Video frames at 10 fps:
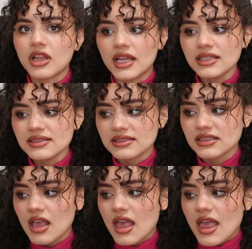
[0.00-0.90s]
plus
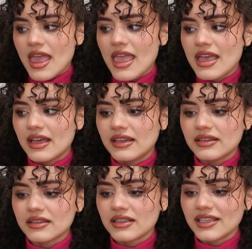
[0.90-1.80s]

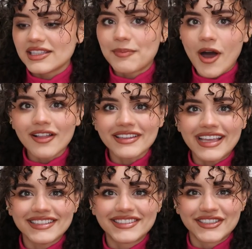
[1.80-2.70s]
and it's
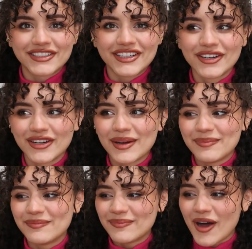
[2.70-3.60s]
polyester or
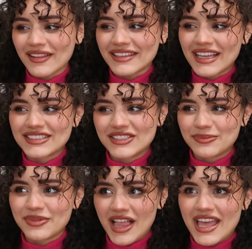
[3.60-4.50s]
a
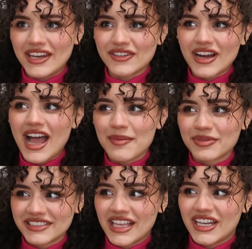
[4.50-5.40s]
polyester blend or a high
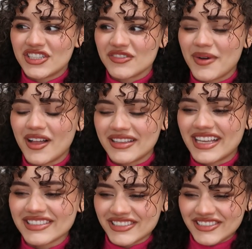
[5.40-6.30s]
percentage of
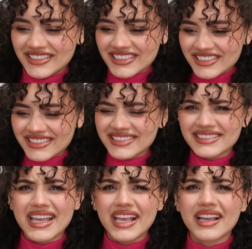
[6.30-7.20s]
polyester and it's
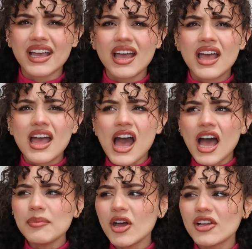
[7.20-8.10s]
just like
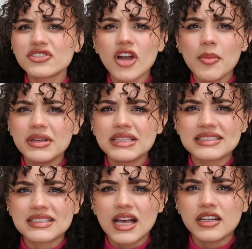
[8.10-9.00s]
I'm not dropping
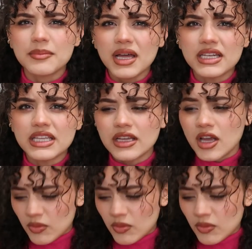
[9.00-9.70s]
this kind of money